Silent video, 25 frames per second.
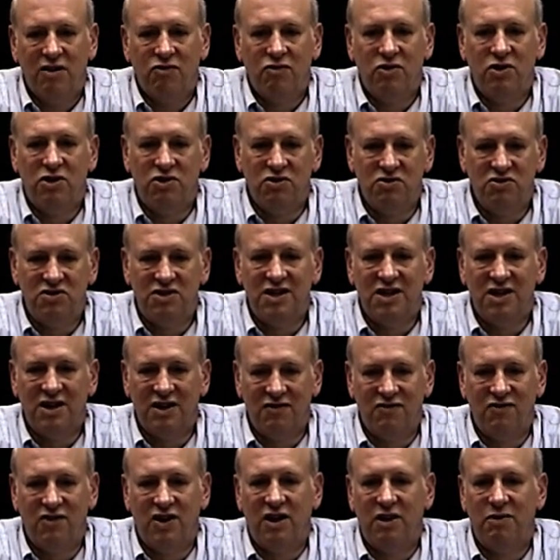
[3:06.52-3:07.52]
reducing
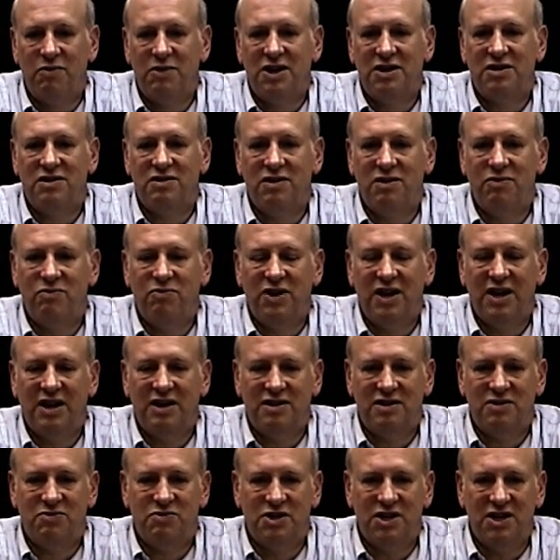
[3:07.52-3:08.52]
environmental impact
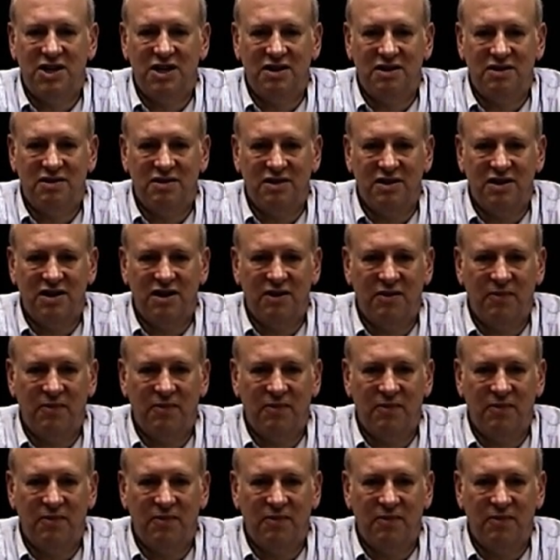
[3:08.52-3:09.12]
substantially.